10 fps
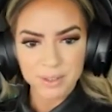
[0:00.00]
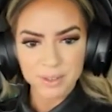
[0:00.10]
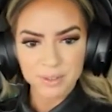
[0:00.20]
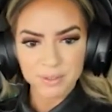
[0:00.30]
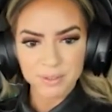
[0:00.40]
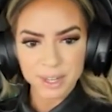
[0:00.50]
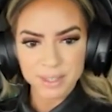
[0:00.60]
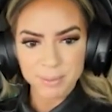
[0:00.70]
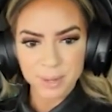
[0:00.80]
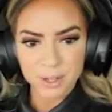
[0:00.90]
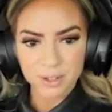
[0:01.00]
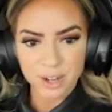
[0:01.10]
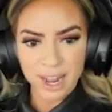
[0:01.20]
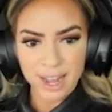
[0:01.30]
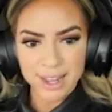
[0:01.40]
Frazelle,
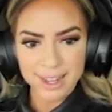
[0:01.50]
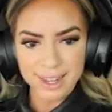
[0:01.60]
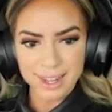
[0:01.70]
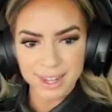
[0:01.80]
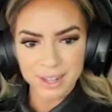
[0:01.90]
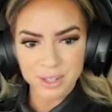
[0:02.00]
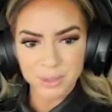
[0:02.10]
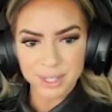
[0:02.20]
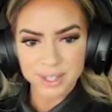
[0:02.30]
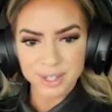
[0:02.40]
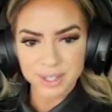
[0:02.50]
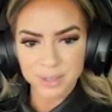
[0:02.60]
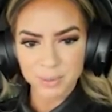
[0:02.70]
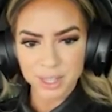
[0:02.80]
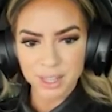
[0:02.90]
try getting the
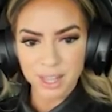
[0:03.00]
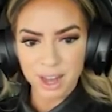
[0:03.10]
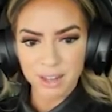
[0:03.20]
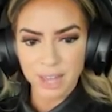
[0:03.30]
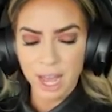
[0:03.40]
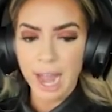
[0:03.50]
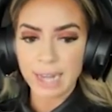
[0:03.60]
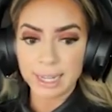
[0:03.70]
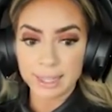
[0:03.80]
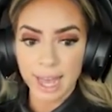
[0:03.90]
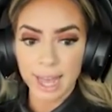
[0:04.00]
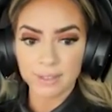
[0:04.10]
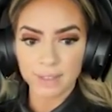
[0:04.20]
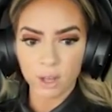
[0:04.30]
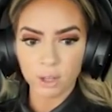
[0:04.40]
tweezers with a lock. I need
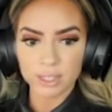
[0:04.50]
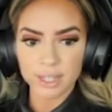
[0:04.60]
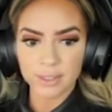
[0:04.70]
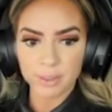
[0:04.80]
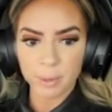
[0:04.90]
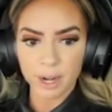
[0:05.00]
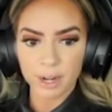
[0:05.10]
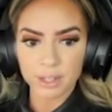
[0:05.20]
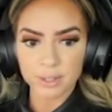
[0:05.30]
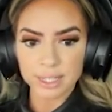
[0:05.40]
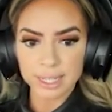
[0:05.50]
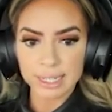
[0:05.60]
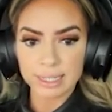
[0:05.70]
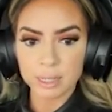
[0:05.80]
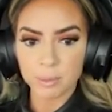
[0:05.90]
that holds down the part so it's
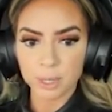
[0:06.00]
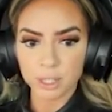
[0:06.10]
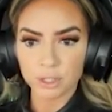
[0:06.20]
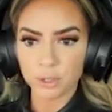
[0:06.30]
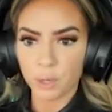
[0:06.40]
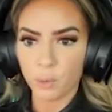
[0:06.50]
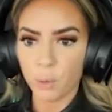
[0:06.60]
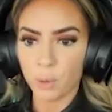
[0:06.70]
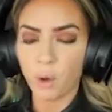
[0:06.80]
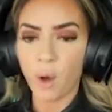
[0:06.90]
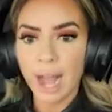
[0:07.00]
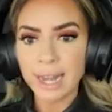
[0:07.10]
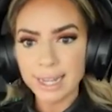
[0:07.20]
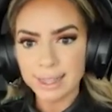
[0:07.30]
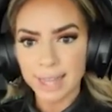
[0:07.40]
easy to push through and it won't wiggle. I
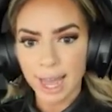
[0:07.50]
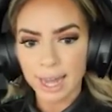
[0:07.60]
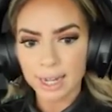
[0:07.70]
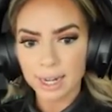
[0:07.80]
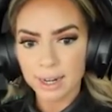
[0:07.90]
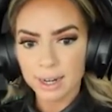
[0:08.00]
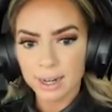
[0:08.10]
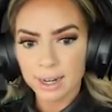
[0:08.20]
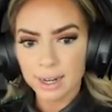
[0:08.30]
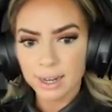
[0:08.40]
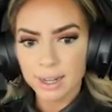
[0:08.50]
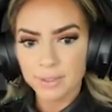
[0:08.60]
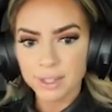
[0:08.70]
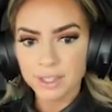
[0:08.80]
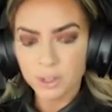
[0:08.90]
need that. Ooh.
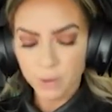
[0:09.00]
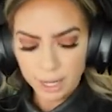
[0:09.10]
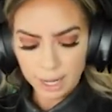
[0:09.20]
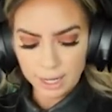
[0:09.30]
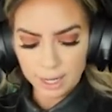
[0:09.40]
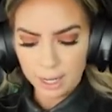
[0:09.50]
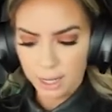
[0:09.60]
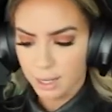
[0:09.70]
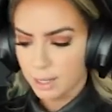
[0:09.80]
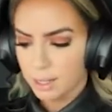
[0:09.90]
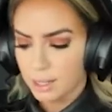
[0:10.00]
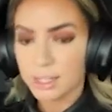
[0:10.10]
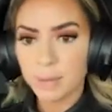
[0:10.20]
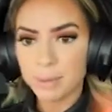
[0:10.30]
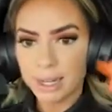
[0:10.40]
That's a great idea.
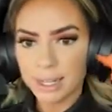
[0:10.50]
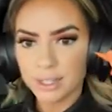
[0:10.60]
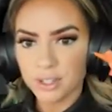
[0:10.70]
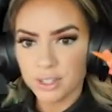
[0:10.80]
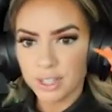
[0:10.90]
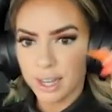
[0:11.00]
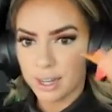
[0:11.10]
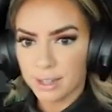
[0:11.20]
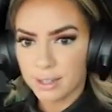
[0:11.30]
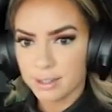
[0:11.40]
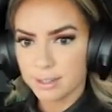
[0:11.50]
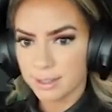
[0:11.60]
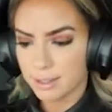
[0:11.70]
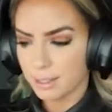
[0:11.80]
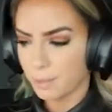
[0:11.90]
Because I mean, it's just like
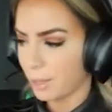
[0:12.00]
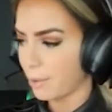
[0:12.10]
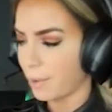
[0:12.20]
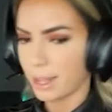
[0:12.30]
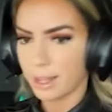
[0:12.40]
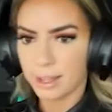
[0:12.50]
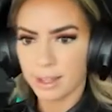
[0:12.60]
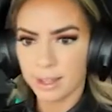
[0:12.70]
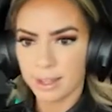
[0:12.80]
slipping away.